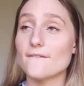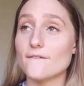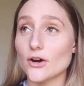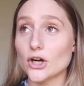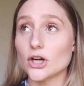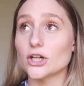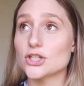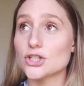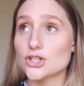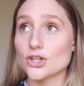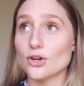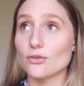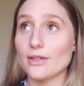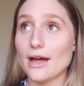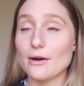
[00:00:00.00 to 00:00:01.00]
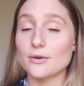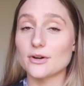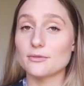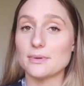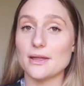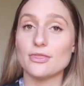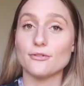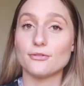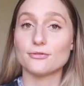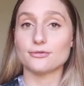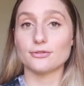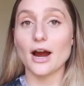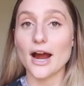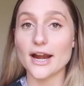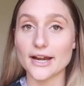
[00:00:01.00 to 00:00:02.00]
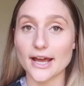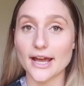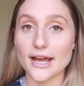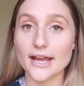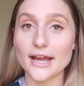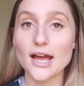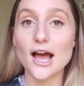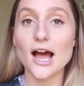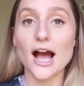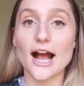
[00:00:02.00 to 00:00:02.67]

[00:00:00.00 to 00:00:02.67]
21st, so that would have been the Friday,